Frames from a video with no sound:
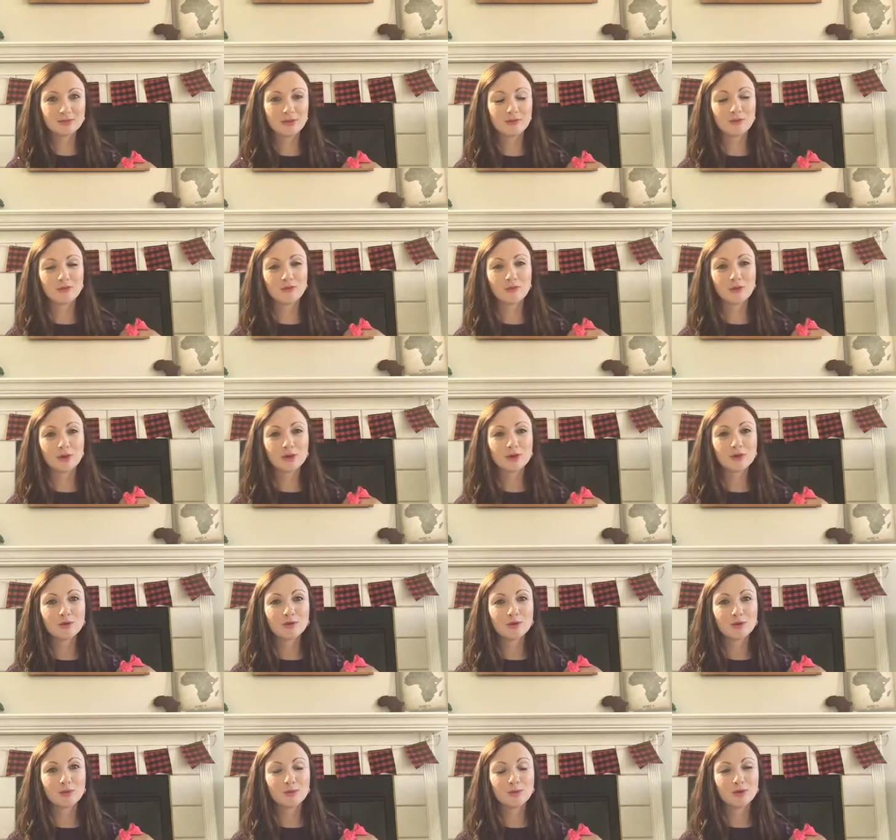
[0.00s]
We have a
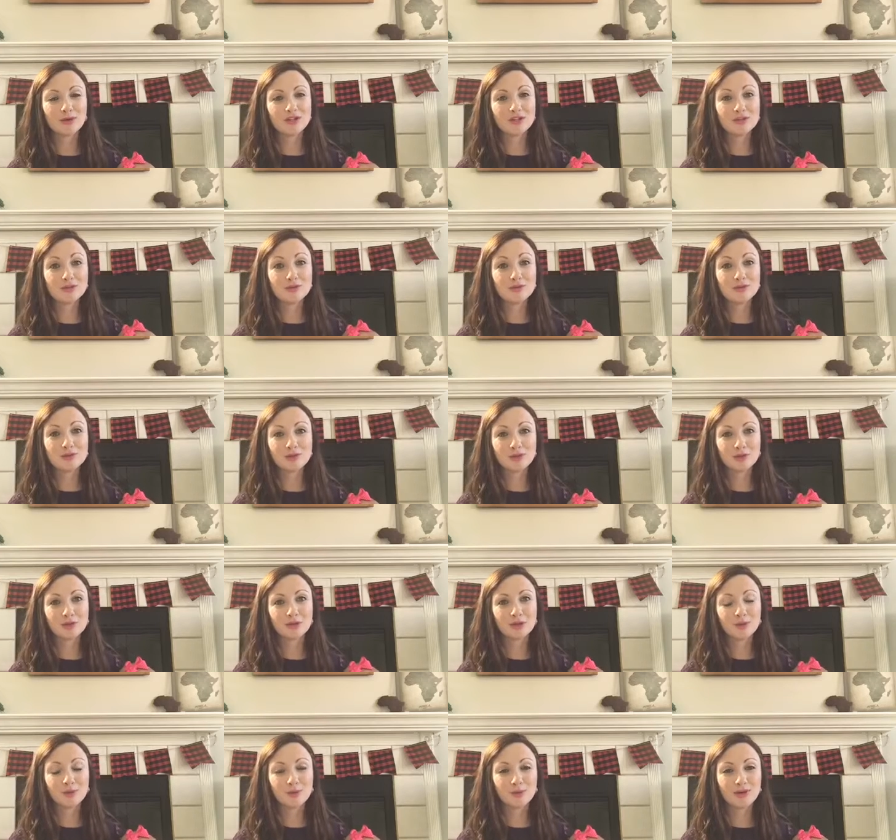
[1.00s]
4-year-old little boy, 2 2-year-old
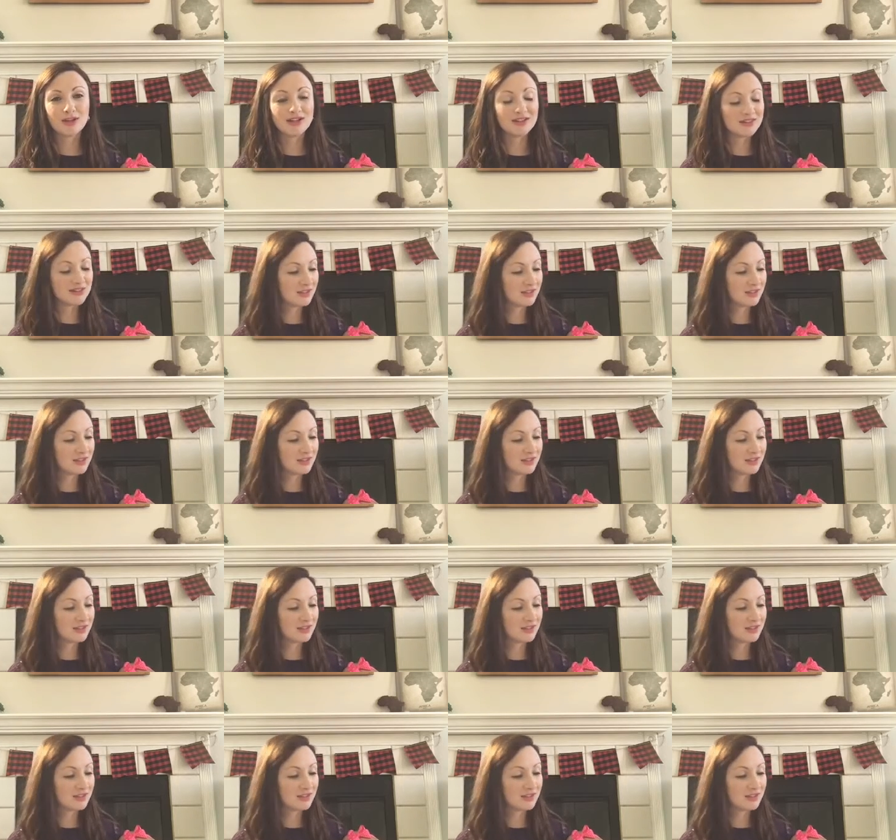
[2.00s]
little boys,